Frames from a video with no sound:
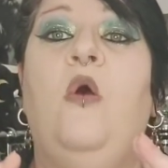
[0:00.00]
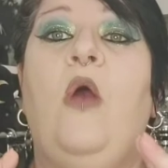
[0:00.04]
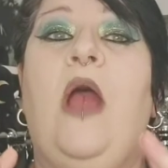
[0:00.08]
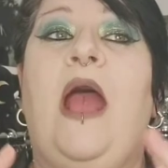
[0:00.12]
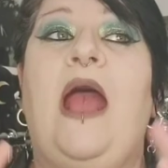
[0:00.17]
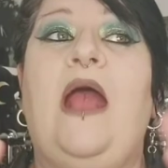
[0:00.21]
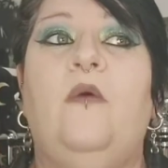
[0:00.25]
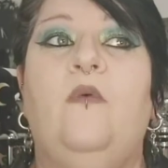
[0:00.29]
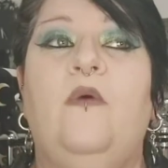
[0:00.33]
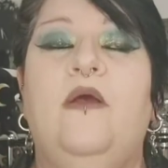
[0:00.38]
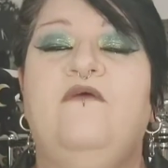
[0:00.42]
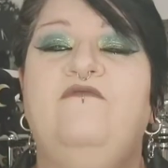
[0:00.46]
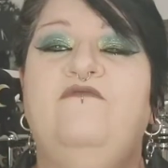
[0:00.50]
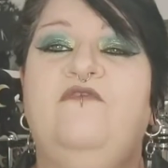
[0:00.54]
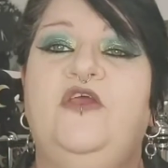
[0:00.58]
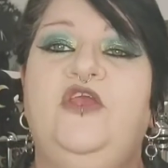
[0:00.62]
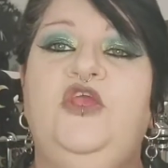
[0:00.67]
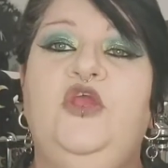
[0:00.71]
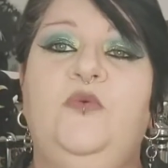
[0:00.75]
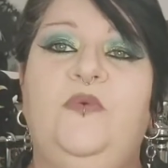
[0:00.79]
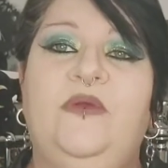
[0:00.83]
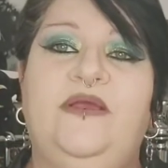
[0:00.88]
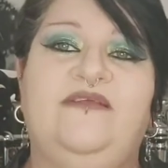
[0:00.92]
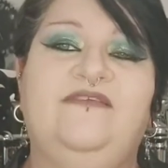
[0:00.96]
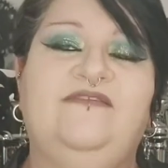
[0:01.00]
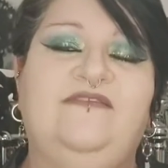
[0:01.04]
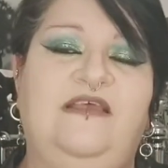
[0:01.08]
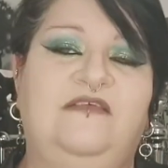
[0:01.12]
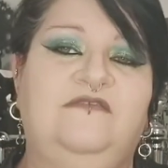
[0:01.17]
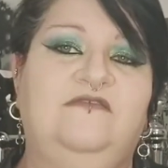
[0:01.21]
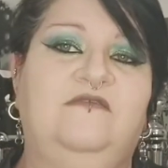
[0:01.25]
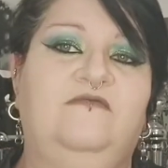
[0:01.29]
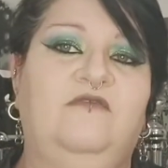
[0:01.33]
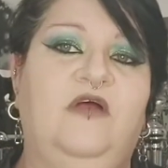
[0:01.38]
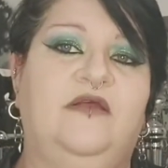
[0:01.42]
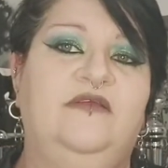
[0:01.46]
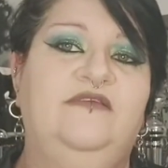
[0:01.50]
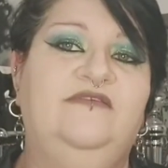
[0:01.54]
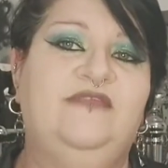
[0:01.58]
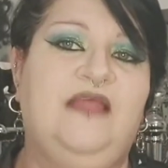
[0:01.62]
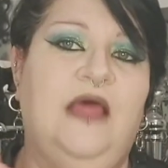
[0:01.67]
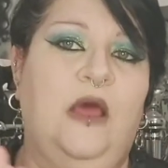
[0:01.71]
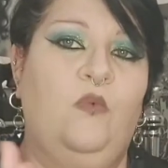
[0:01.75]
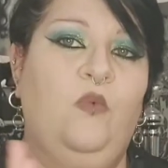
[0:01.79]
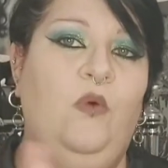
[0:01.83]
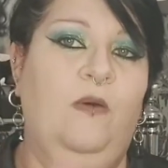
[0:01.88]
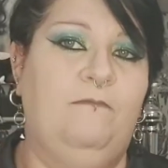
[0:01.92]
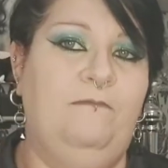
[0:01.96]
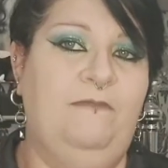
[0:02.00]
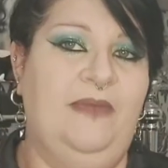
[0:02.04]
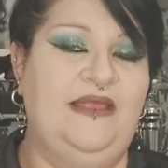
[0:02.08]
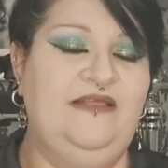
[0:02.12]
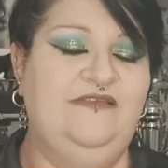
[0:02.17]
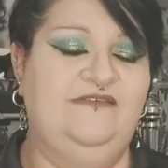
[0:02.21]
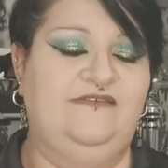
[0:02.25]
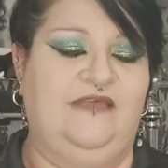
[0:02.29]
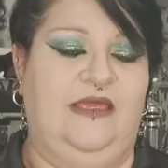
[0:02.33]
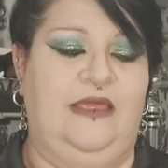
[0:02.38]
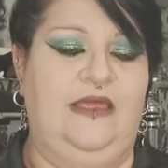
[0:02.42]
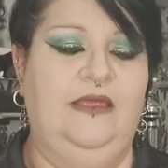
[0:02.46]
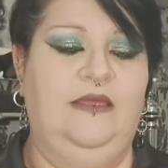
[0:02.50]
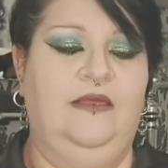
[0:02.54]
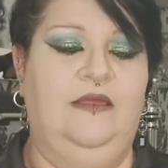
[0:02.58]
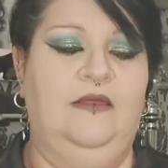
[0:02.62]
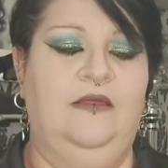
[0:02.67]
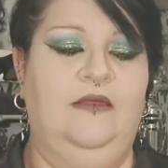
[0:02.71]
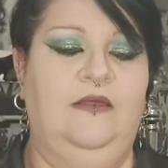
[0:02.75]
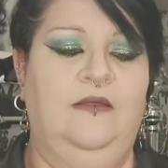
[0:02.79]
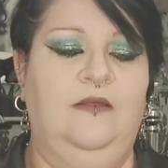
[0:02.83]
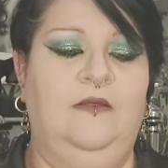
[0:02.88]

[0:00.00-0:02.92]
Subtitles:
However you accessorise that one basic